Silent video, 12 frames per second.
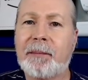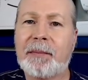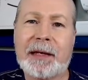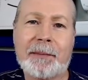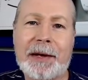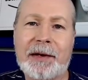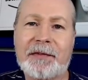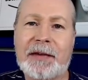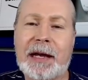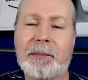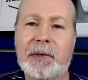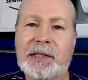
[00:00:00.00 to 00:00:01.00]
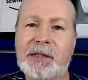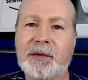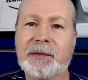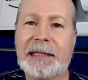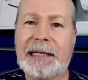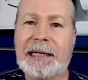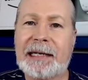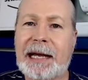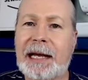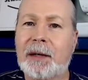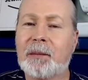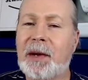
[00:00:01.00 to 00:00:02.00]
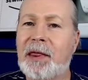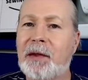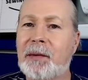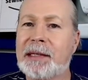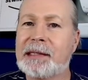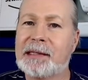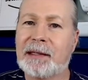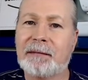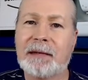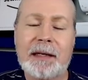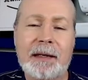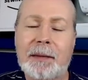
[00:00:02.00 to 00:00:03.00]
the amount of fabrics you'll need and whether it's in